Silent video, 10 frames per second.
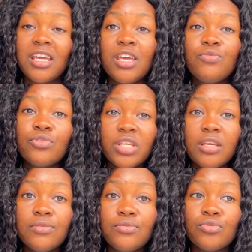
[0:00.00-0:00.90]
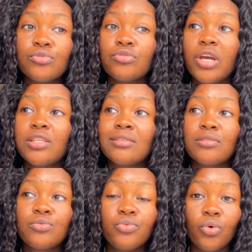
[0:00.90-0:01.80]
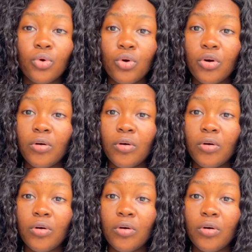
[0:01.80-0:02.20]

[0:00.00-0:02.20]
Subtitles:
even if you're trying to look for